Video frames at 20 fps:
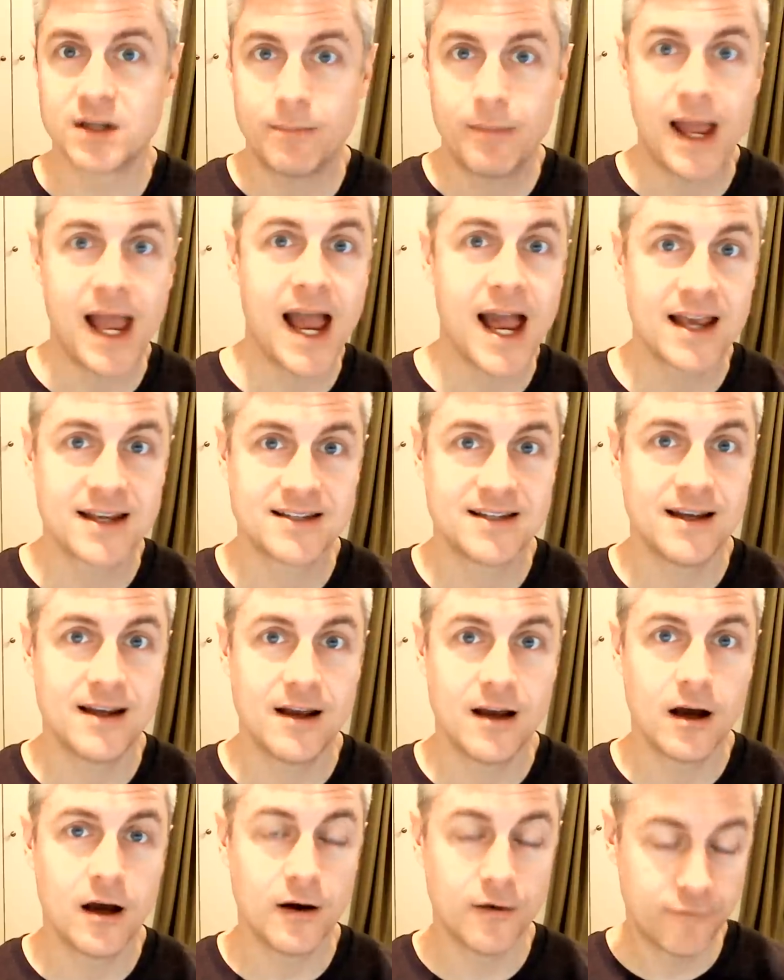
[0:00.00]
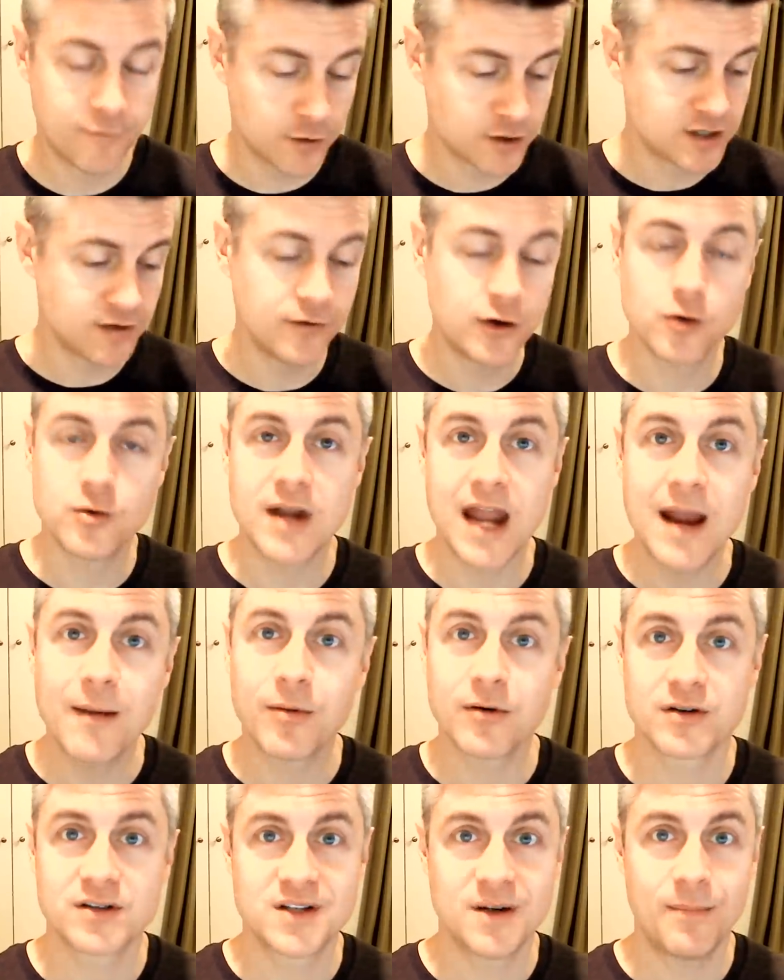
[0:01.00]
pass, uh, first of your
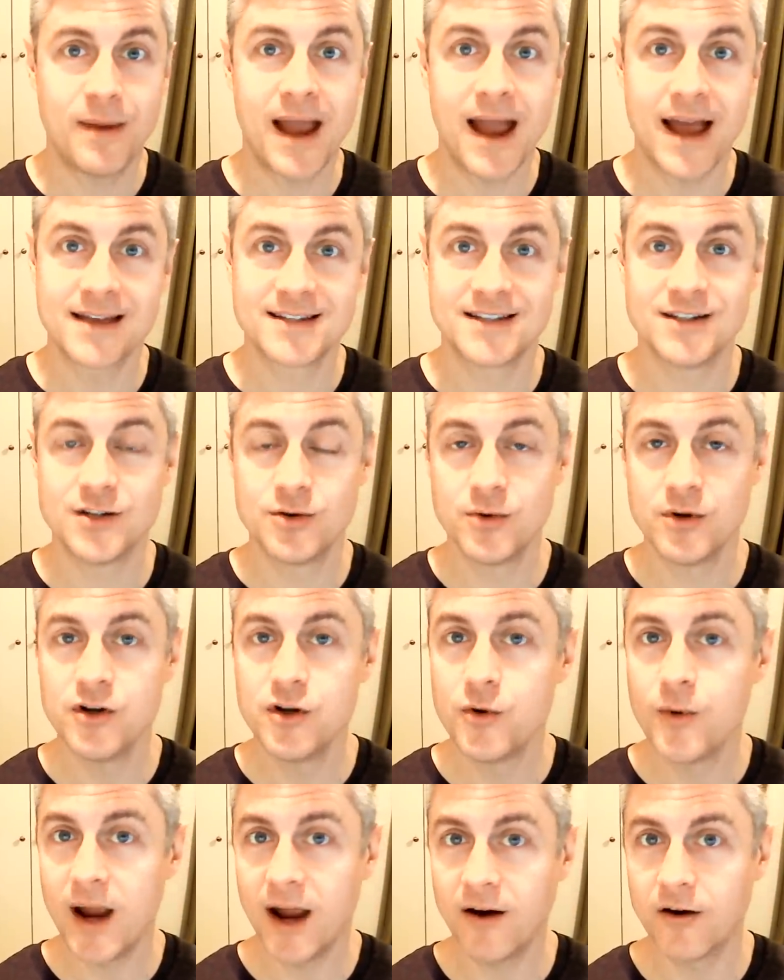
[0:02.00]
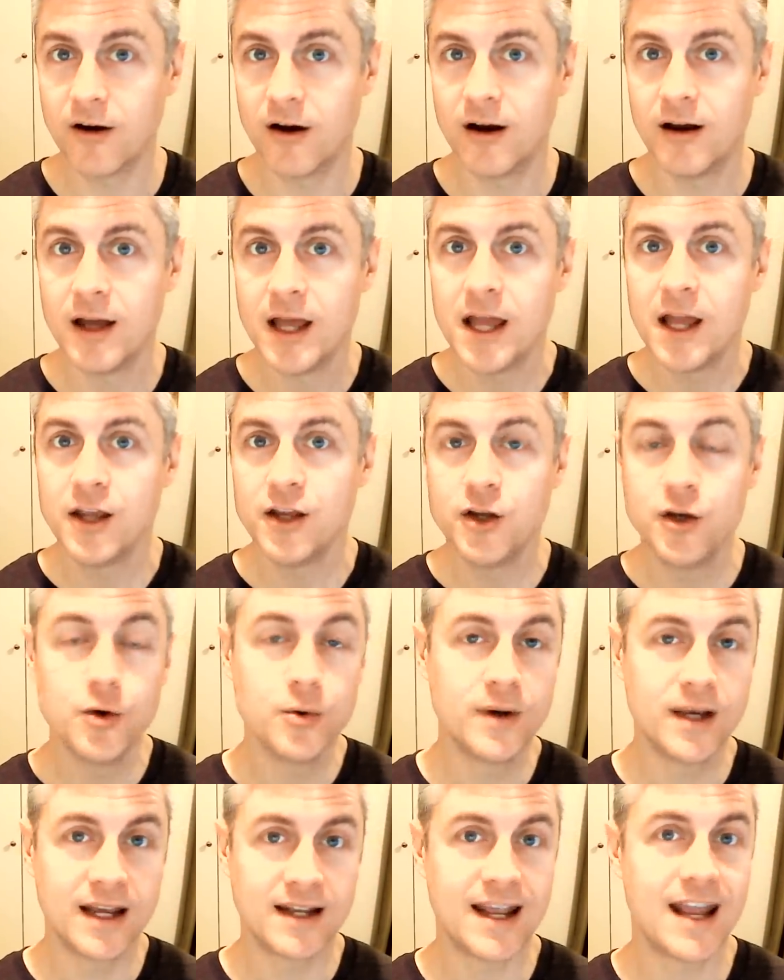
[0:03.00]
neighbors to pass into a new era, you
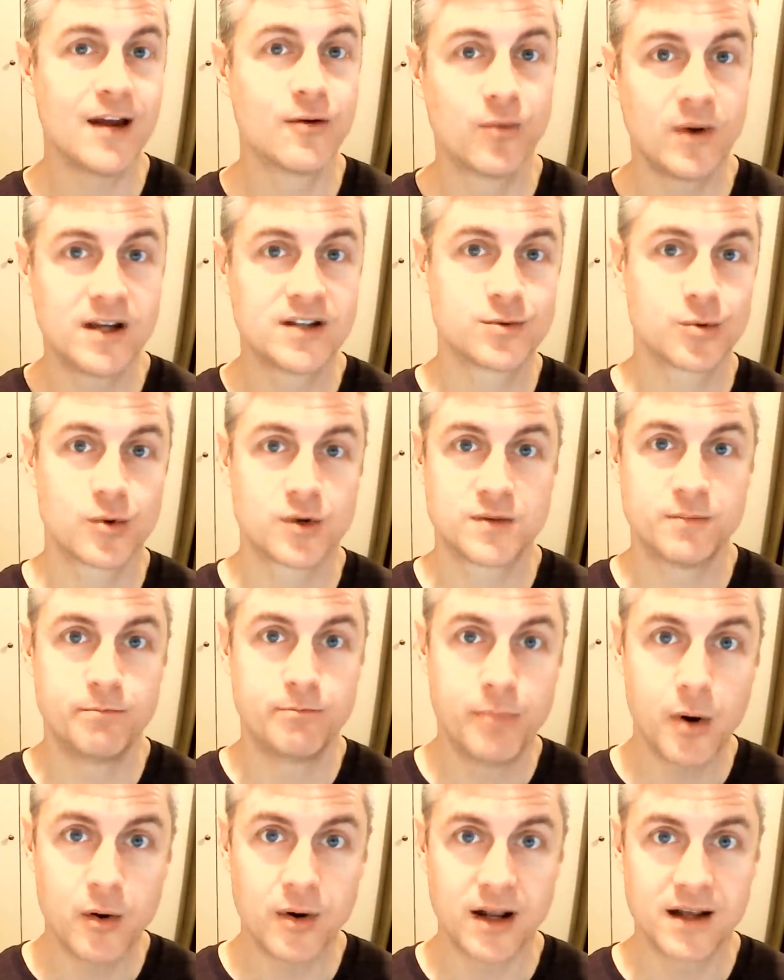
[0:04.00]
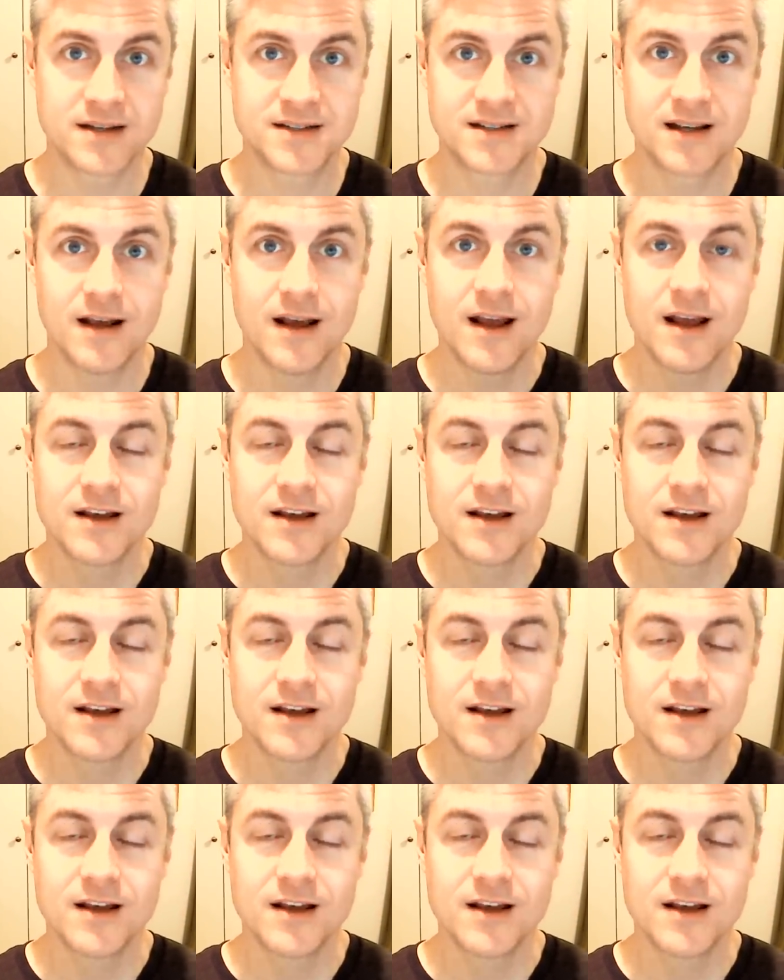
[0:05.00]
get a resource bonus.